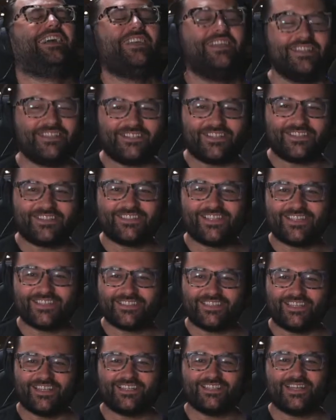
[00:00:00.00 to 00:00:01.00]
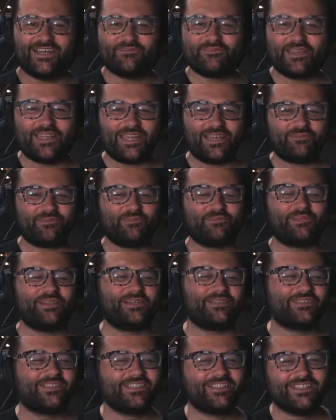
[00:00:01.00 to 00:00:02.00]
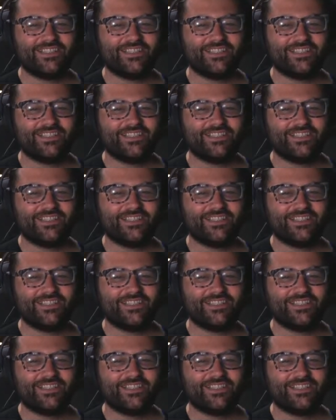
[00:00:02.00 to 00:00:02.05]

So I talked a lot and I became the plumber.